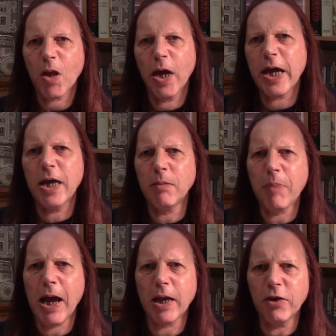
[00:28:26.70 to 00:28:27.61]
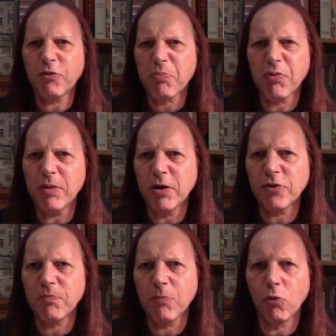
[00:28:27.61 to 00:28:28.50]
Again, the palate is pretty
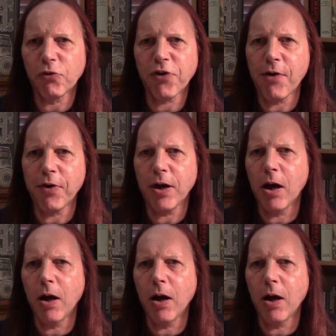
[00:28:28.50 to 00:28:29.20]
much all sherry.